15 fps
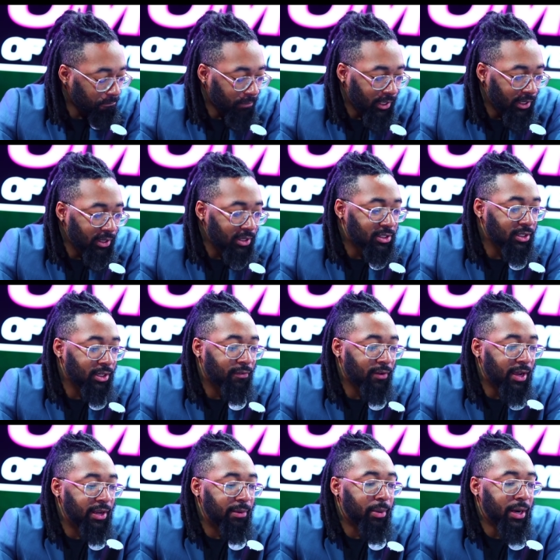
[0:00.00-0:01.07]
listen, if
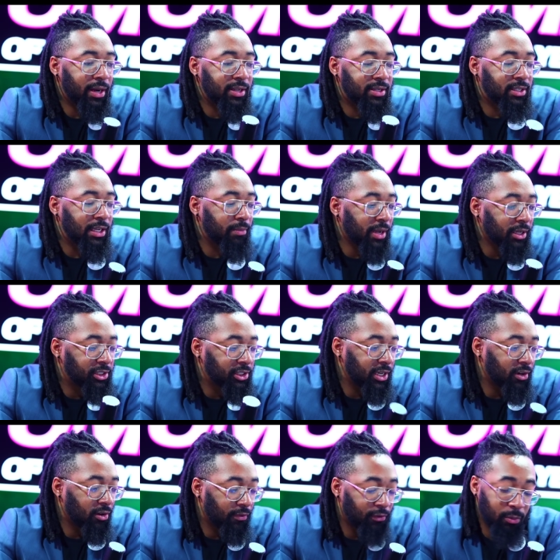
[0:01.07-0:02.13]
anybody's seen my
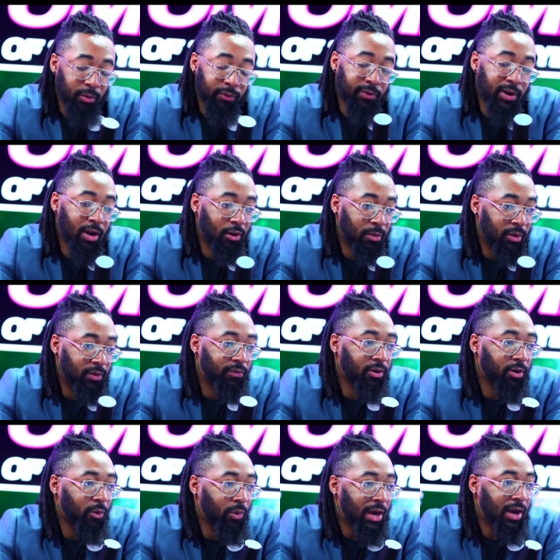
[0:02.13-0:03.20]
channel, if you've been following me for a
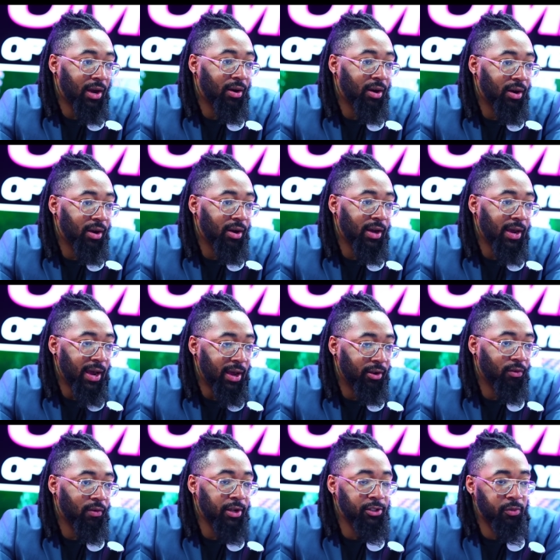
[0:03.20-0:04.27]
while, uh, I had a
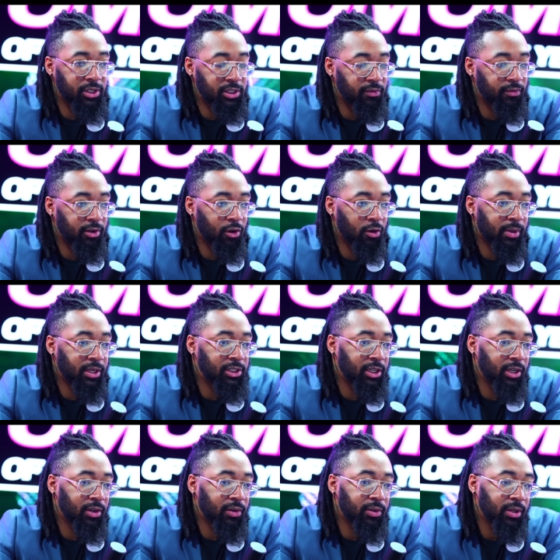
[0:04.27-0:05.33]
graduation video on my
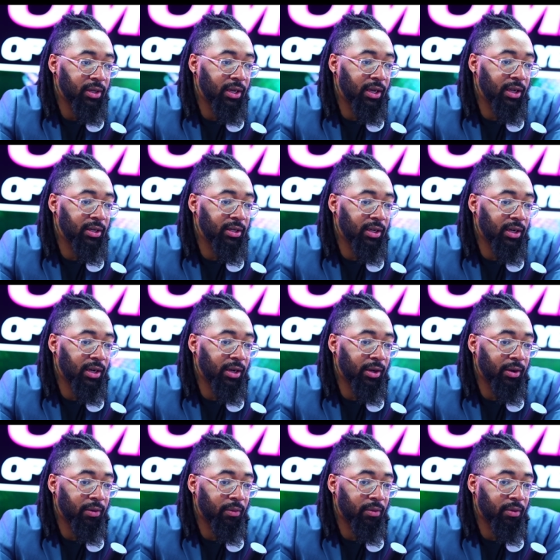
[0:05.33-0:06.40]
channel, and uh,
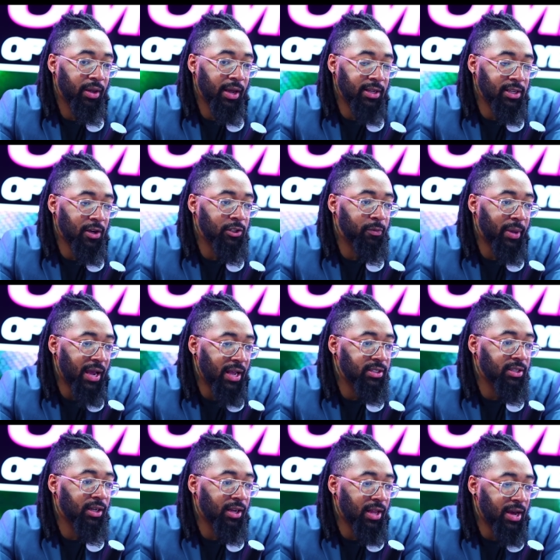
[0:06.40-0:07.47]
as I was passing
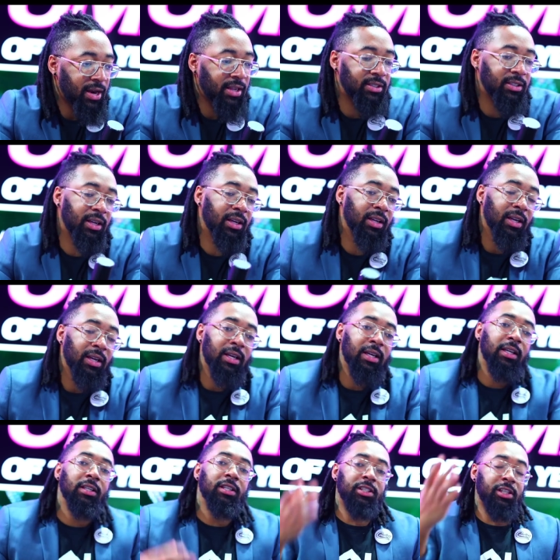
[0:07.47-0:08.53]
the line, I said,
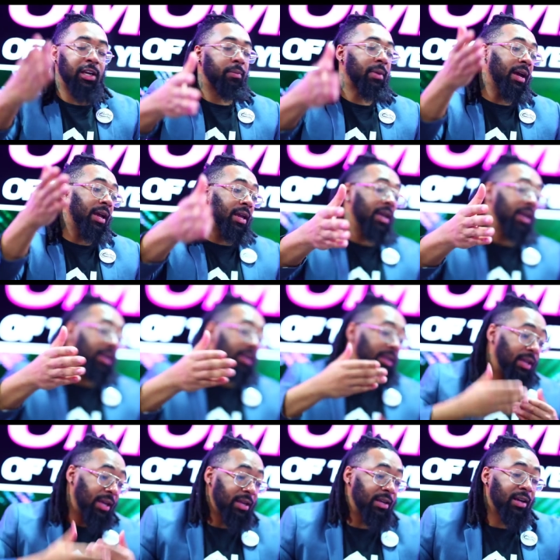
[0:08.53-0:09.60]
"Shake my hand
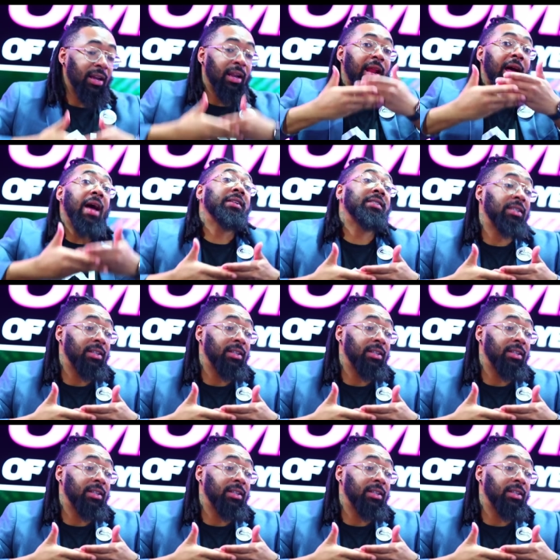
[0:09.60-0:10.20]
in a lot."